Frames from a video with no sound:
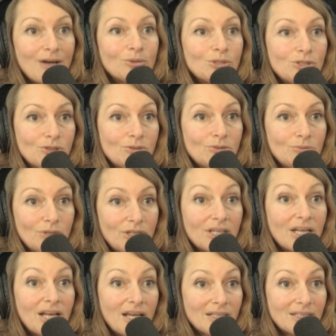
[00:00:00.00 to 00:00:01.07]
to
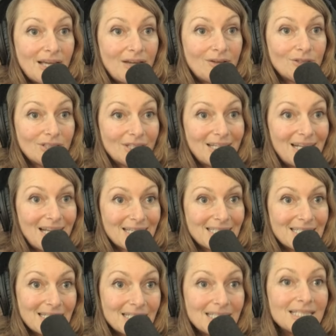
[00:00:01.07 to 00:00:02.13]
reconnect, how to connect
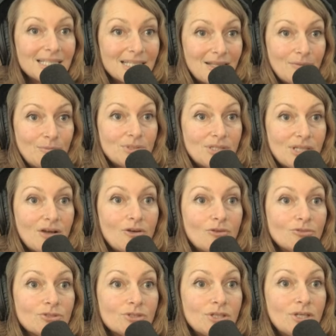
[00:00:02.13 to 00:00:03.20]
into themselves.
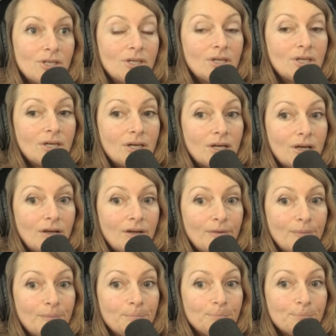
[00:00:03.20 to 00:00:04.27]
Mm.
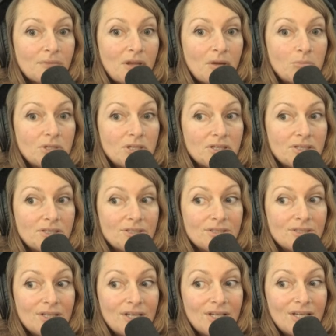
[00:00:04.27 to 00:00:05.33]
Um, because
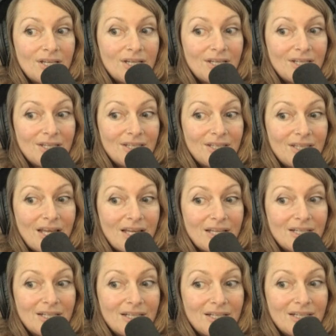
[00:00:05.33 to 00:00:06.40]
that,
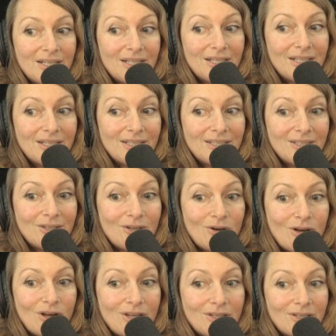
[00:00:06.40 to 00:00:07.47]
you know,
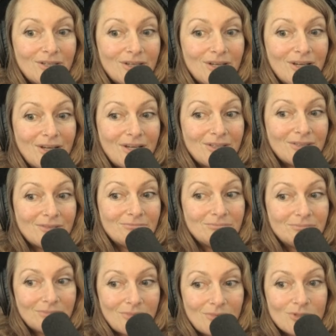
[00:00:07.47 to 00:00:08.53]
I, I
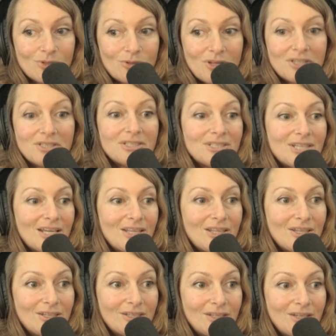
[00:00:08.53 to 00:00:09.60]
also like to say that
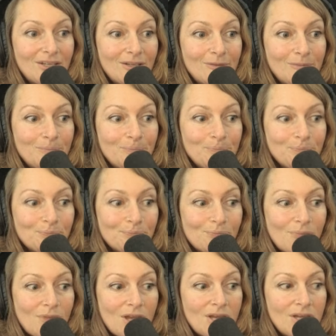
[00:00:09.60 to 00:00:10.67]
um,
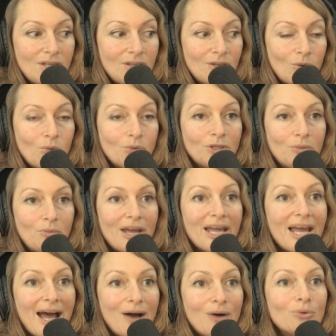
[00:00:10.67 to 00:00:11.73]
the only way out